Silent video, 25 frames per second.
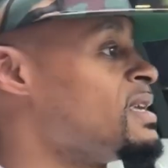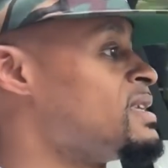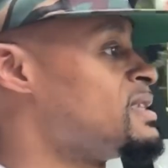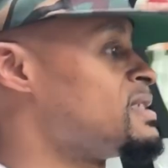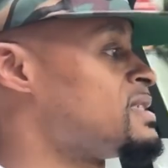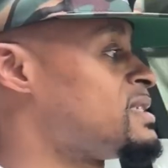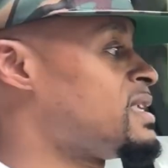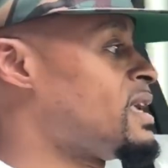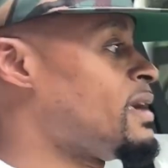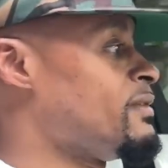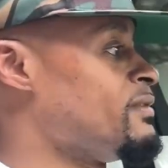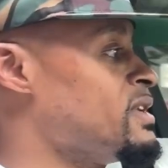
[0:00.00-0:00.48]

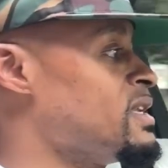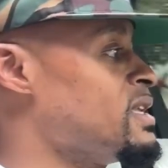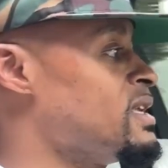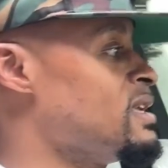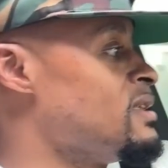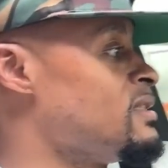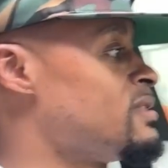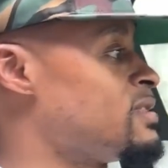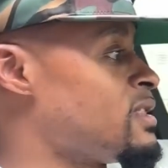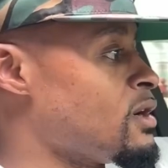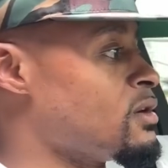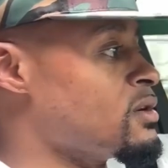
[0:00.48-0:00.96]
seventy,
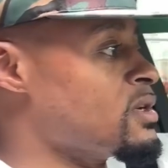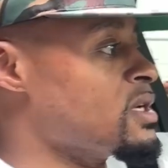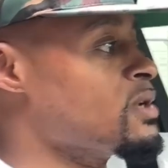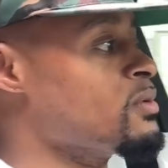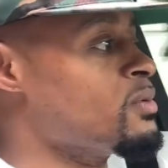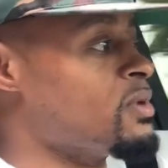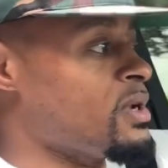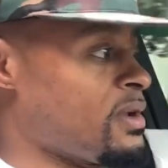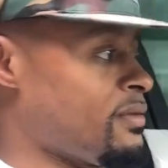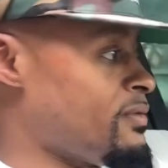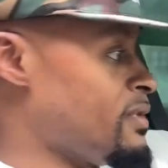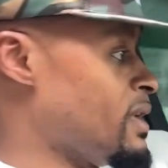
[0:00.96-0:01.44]
thirty,
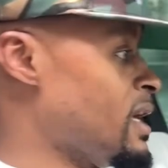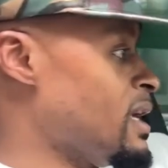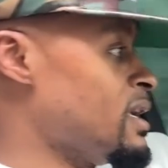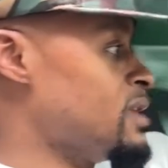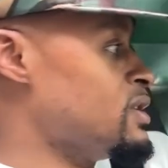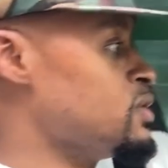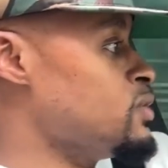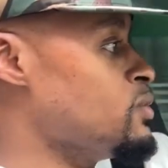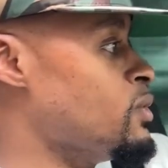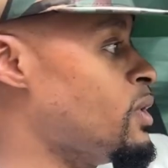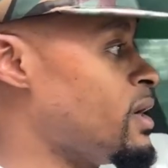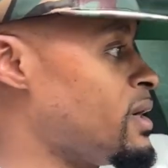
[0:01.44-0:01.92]
whatever
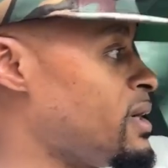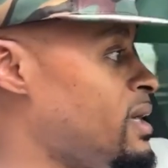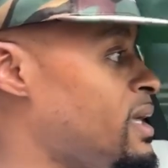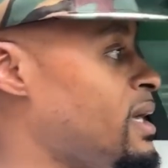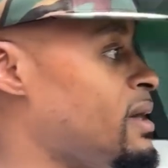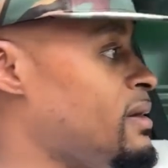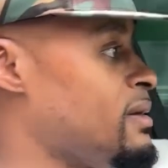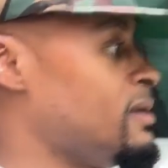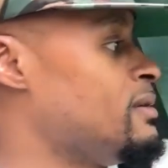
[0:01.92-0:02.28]
age you are now,